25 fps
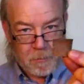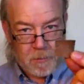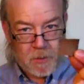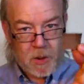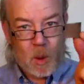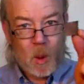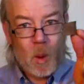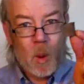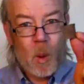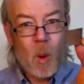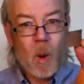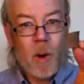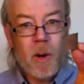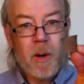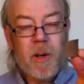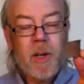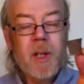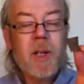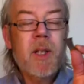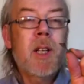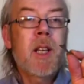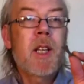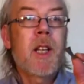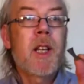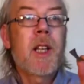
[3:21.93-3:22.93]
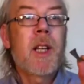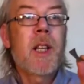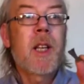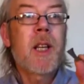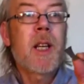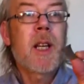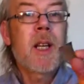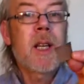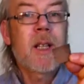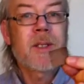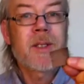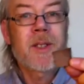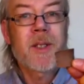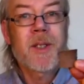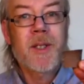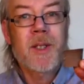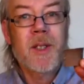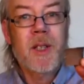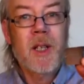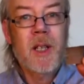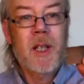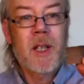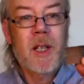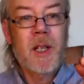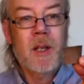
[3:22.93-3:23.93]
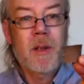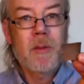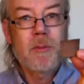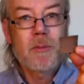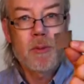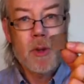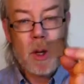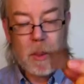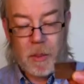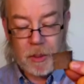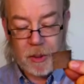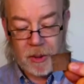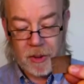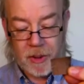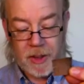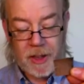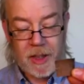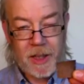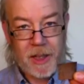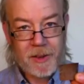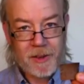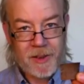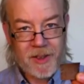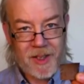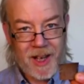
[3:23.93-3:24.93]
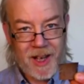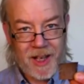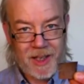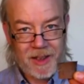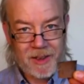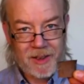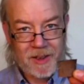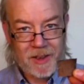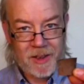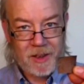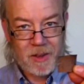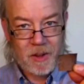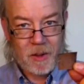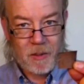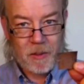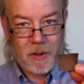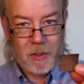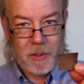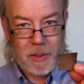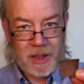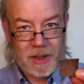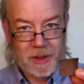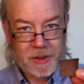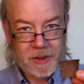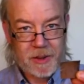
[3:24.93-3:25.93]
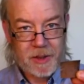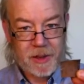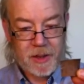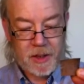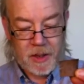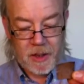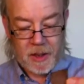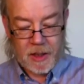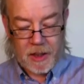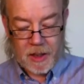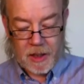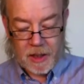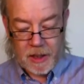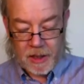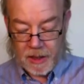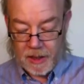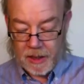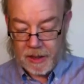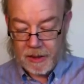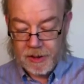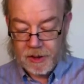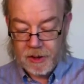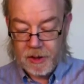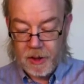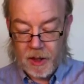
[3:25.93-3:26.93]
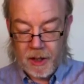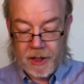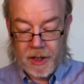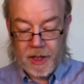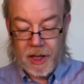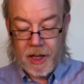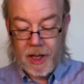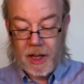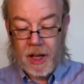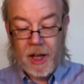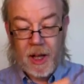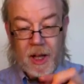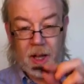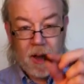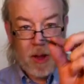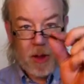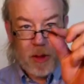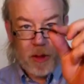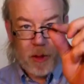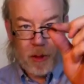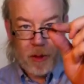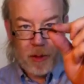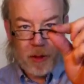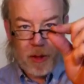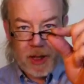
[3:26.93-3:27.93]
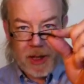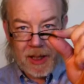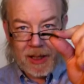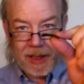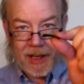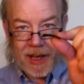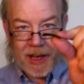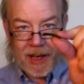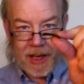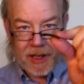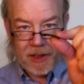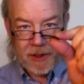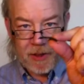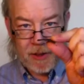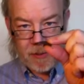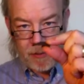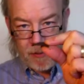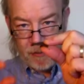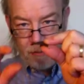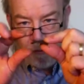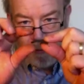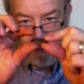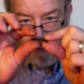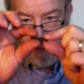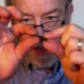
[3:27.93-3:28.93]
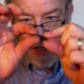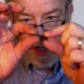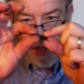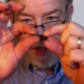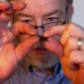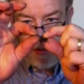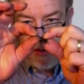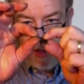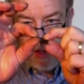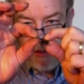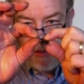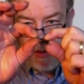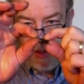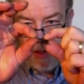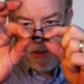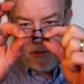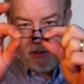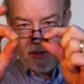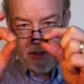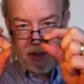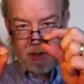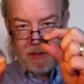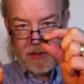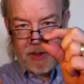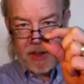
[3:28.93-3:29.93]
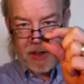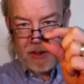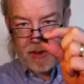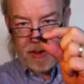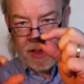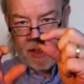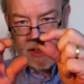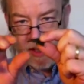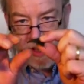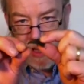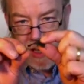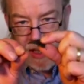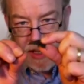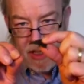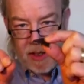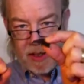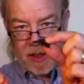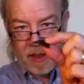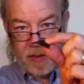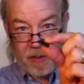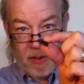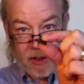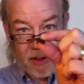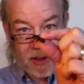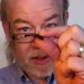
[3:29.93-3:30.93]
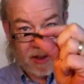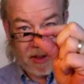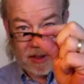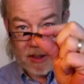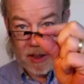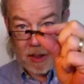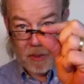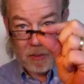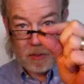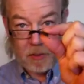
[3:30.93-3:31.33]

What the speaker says: or it's rubber inside of the belt. It's got a thin layer, very thin layer, and this is